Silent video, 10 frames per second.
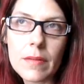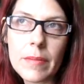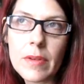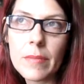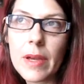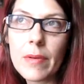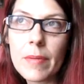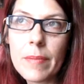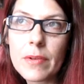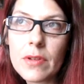I mean, you might
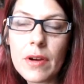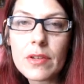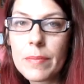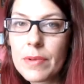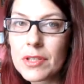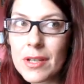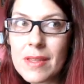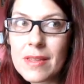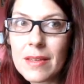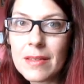remember Dr.
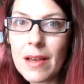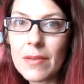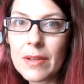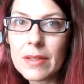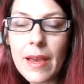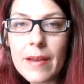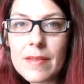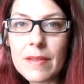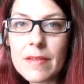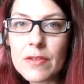Brzezinski down in
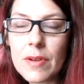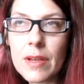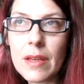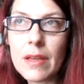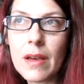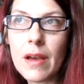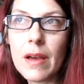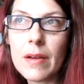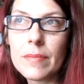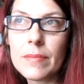Texas treating
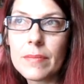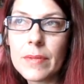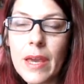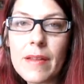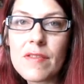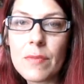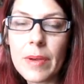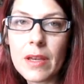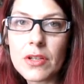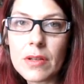cancer
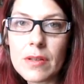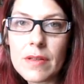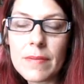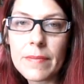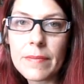patients,